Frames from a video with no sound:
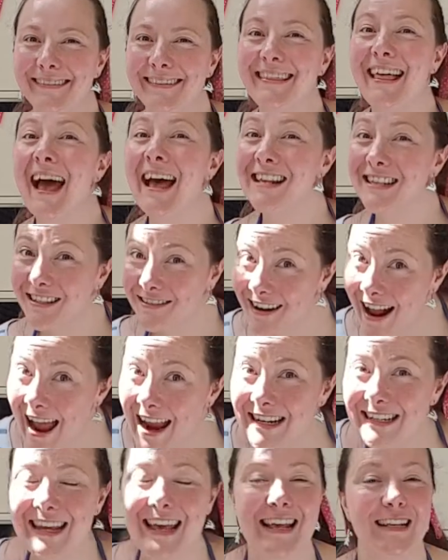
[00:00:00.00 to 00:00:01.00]
That's
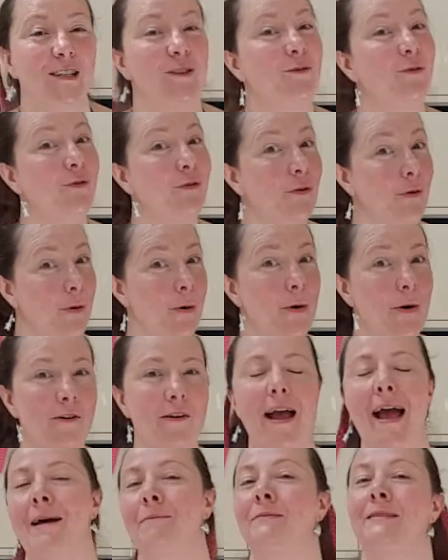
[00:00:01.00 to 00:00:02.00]
right, it's 4
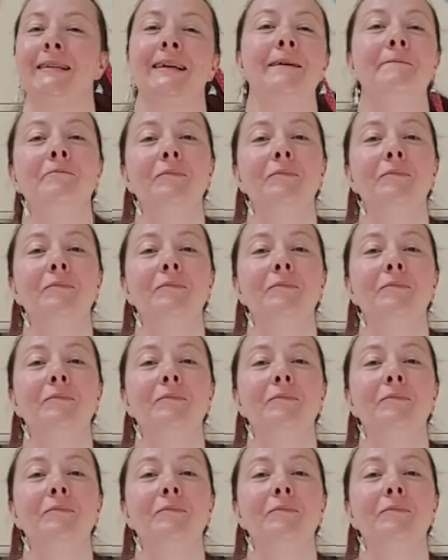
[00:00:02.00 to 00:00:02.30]
grams,